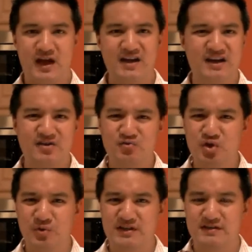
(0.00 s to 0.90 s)
I don't
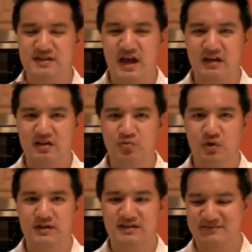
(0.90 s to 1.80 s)
know exactly
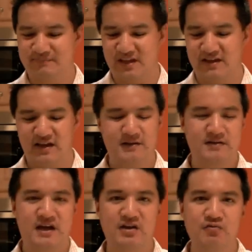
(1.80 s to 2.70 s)
what,
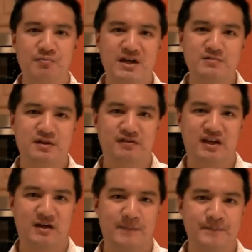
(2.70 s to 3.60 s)
it kind of reminds me of
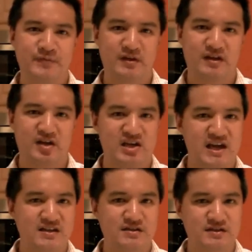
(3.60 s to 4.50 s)
like a
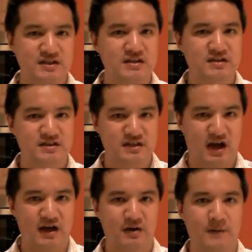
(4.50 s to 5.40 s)
Kansas City
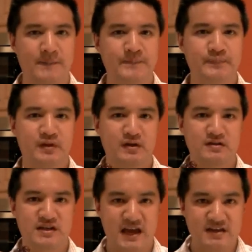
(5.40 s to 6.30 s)
style
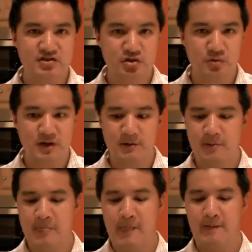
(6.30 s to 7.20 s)
taste to it.
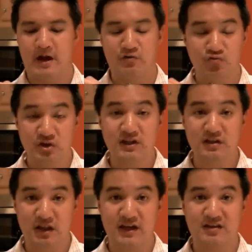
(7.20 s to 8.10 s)
I really
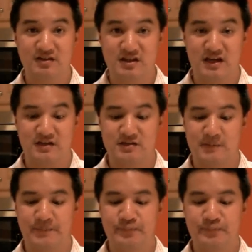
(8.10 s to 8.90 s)
like the taste.